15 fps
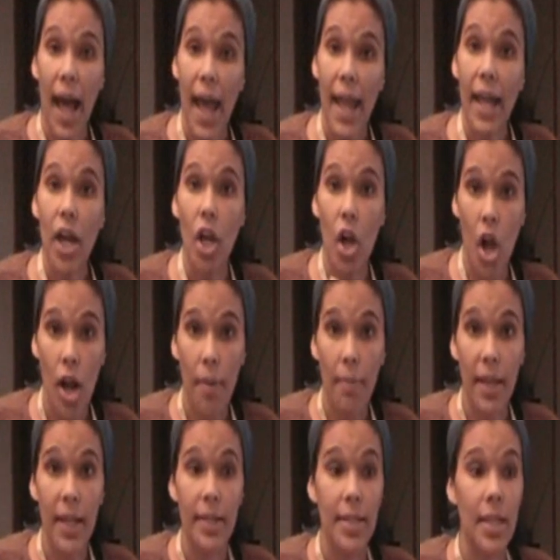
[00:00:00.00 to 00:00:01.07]
buy a
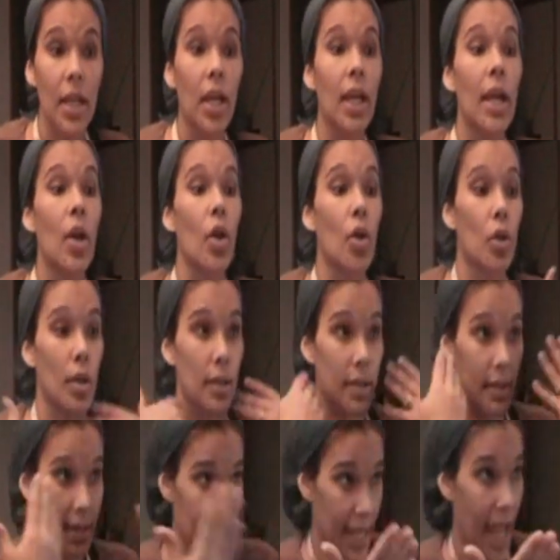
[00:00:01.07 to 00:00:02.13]
garment,
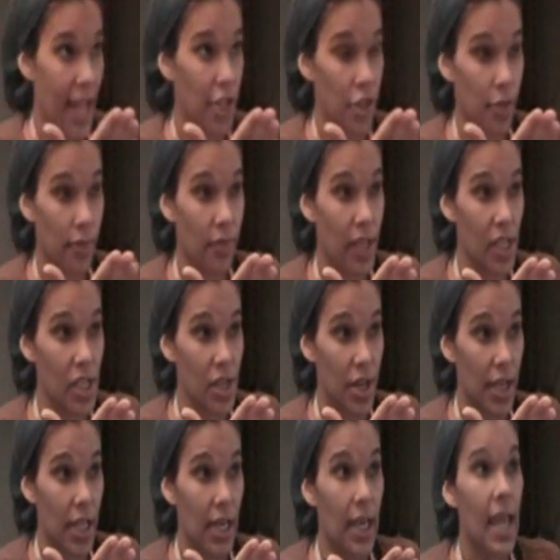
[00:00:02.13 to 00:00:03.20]
catch your
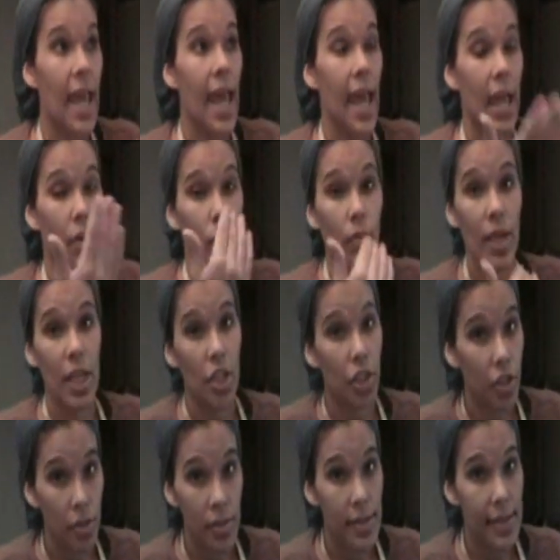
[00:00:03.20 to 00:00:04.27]
vision, and
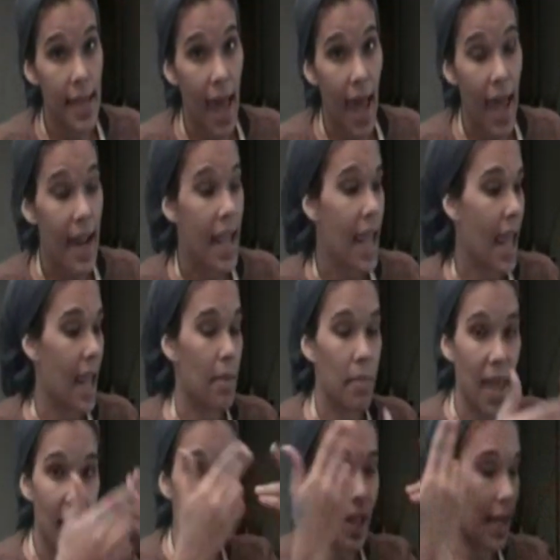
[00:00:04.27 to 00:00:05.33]
reuse that and
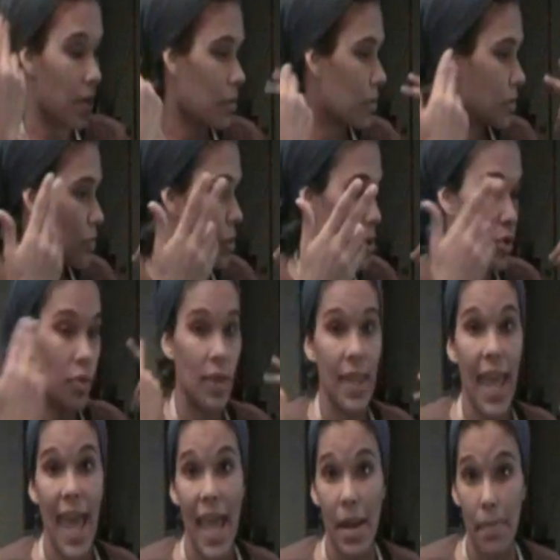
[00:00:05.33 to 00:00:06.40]
make, like we were doing
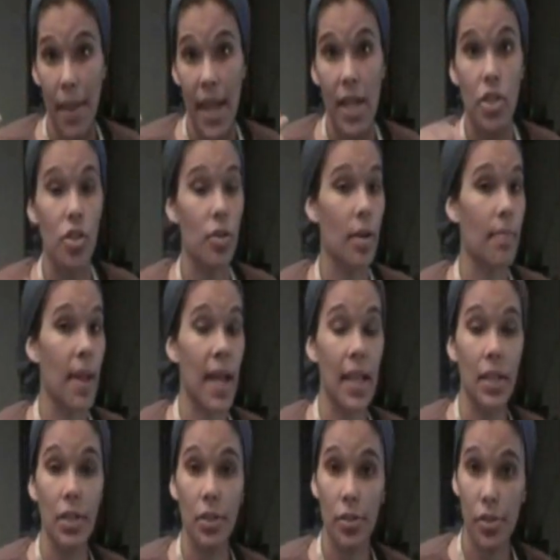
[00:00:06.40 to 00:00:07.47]
the headbands, you can make
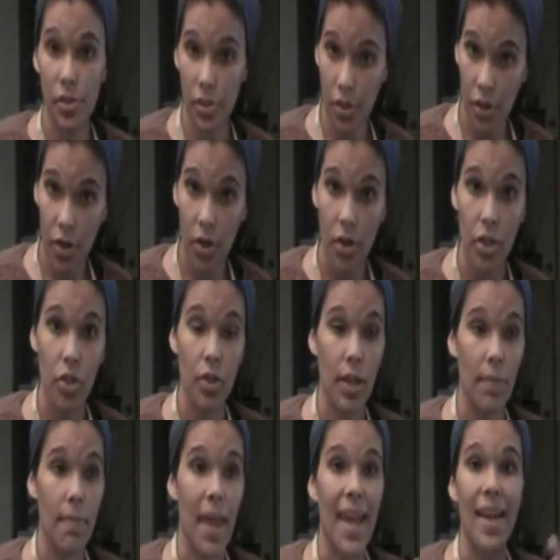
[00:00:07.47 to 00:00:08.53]
a little skirt, you
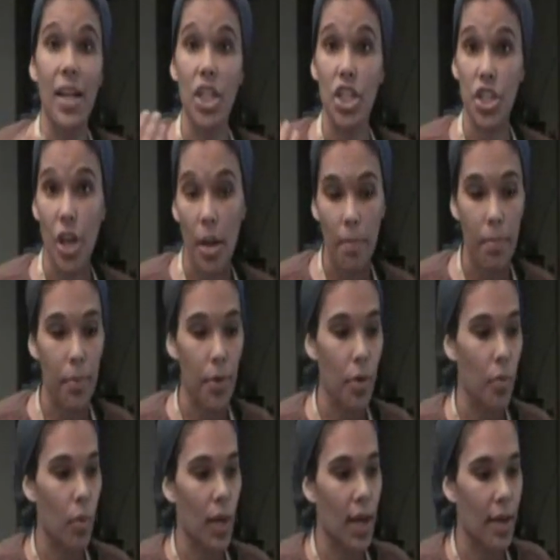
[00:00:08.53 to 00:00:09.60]
can make a
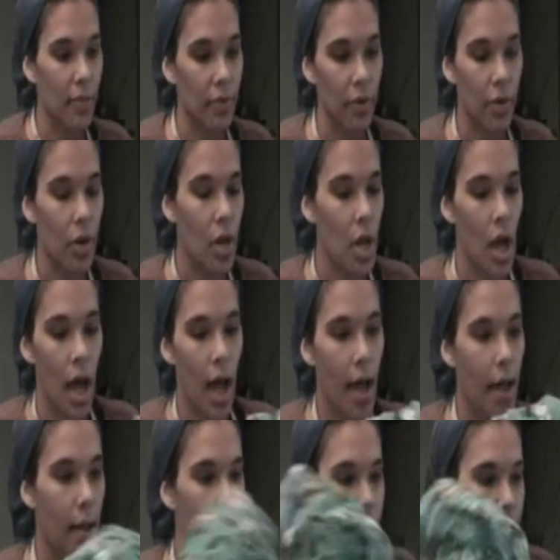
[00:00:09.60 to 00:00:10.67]
jumper, whatever
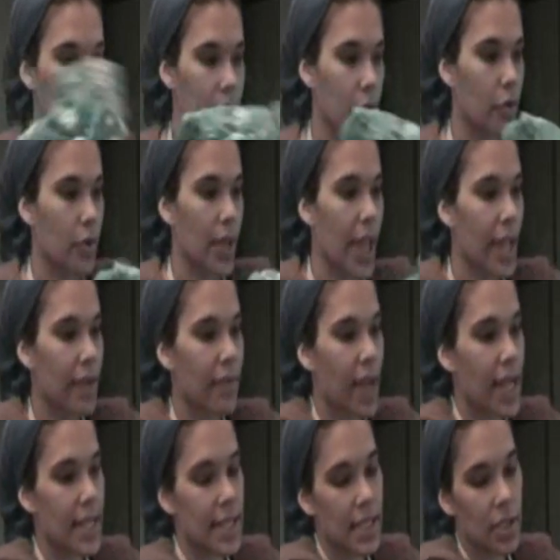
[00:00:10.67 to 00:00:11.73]
creative
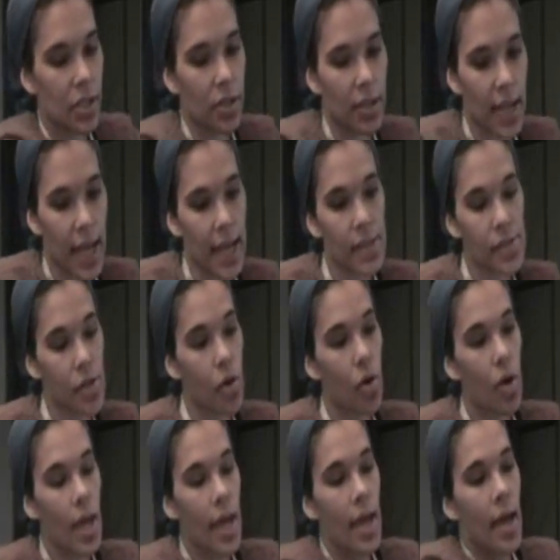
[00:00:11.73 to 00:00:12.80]
ideas you get.
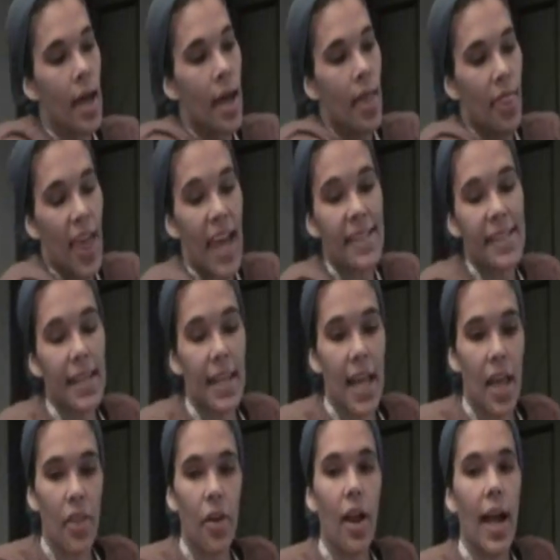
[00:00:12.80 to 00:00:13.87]
So that's
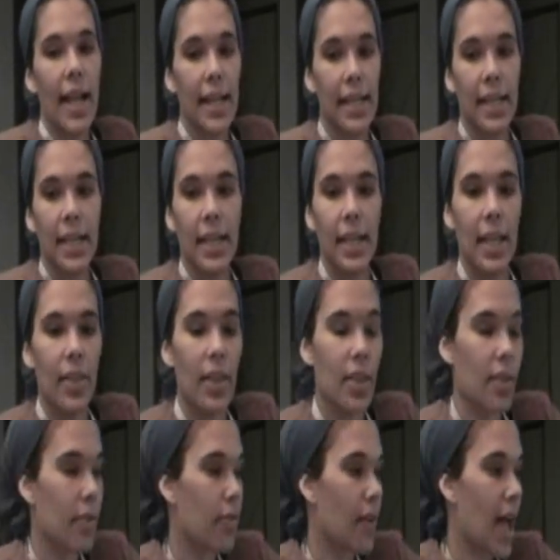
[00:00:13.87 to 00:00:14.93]
another idea. And
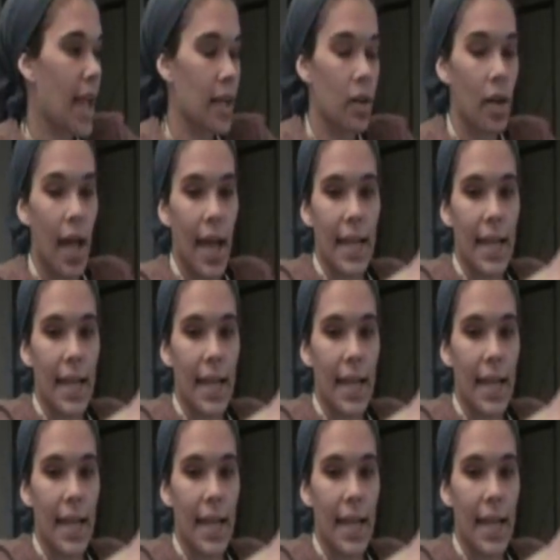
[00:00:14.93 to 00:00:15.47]
then the final